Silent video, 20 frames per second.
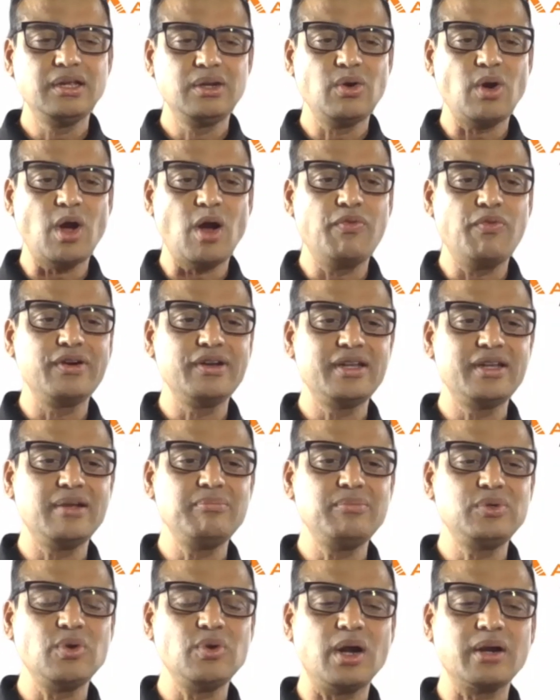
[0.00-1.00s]
offered
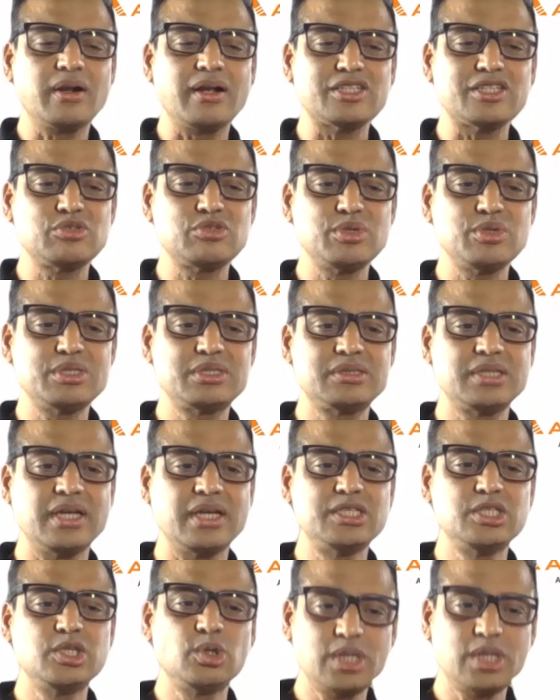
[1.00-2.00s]
them to our customers
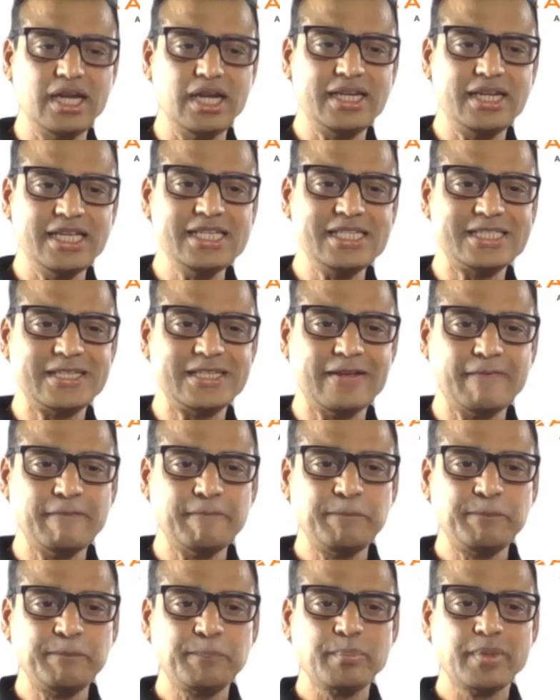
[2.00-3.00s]
as utilities,
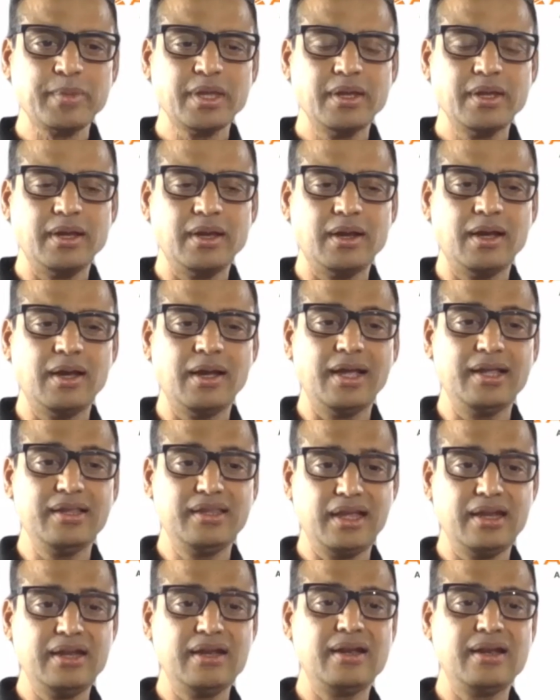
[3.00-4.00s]
and
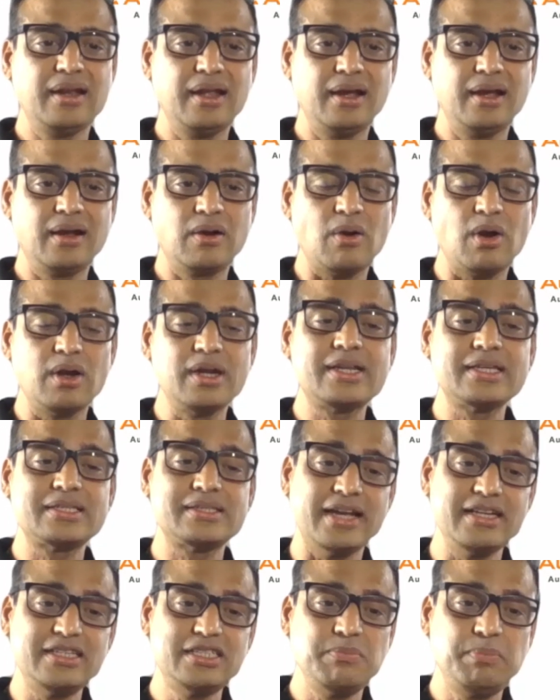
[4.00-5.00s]
then call it as
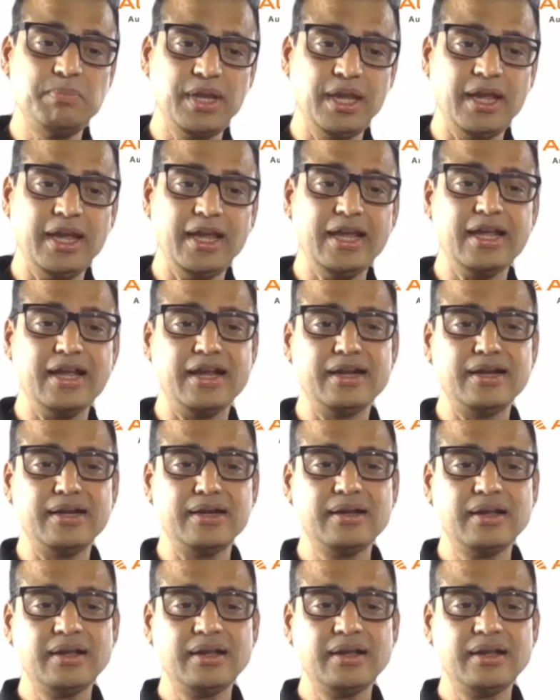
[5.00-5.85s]
ITPA